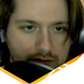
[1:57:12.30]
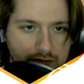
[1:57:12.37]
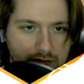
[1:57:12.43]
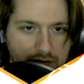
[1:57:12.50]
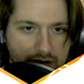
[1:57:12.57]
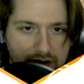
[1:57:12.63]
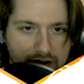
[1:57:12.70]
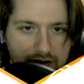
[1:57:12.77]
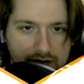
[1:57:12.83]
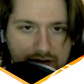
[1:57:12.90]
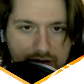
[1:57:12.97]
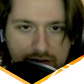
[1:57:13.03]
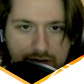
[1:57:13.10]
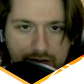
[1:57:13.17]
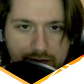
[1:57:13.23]
There. Now
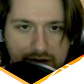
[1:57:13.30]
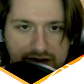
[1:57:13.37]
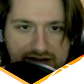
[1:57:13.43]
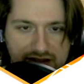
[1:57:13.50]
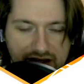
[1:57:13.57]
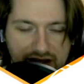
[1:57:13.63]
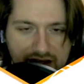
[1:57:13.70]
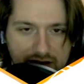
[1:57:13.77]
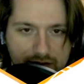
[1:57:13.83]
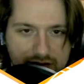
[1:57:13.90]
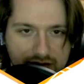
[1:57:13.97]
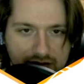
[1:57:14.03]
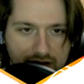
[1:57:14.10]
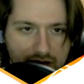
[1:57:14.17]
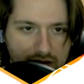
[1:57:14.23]
we replace that
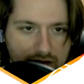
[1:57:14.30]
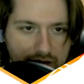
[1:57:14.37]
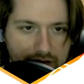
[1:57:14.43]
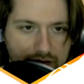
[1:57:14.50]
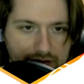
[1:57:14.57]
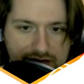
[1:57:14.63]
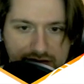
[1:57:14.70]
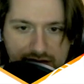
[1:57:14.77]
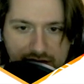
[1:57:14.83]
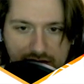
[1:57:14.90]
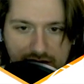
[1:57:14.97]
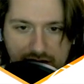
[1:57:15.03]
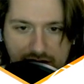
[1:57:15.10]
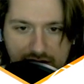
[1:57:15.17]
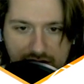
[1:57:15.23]
with Carlos,
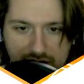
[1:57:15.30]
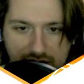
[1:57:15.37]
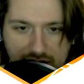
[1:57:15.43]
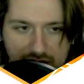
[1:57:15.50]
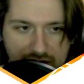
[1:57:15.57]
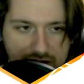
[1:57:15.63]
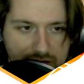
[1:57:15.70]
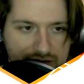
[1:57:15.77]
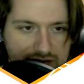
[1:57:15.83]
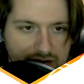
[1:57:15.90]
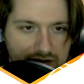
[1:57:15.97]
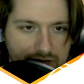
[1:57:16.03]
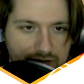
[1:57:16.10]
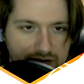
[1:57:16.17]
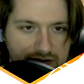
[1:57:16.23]
and we'll
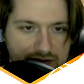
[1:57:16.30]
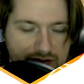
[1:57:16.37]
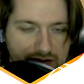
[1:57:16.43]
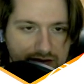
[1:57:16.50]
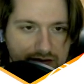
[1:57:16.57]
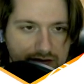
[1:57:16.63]
start the fuzzer.